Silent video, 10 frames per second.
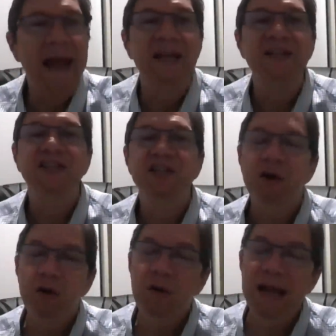And as
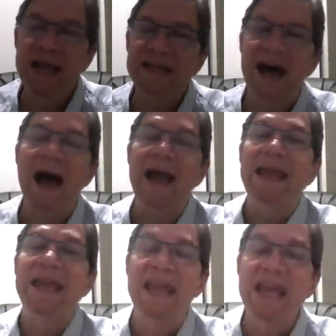soon as
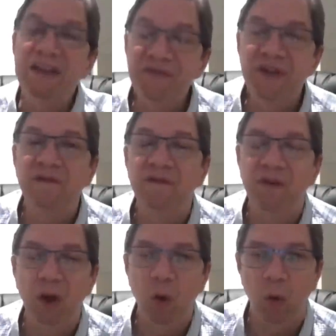I hit the
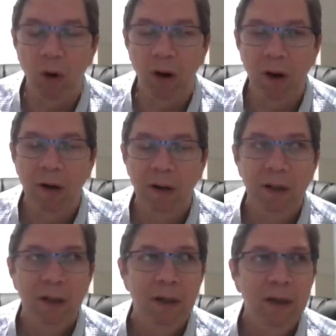floor,
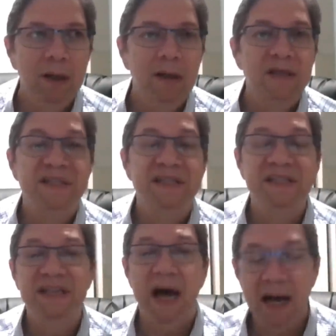
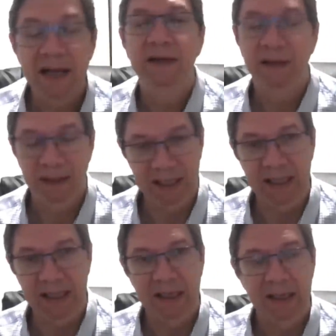
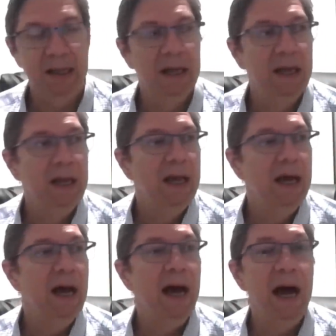suddenly
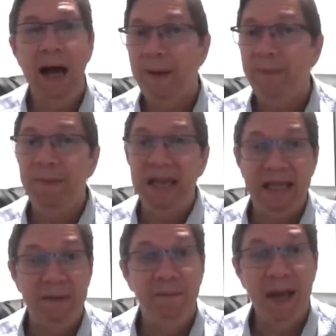I'm
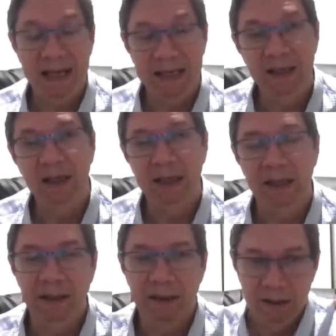in pain again.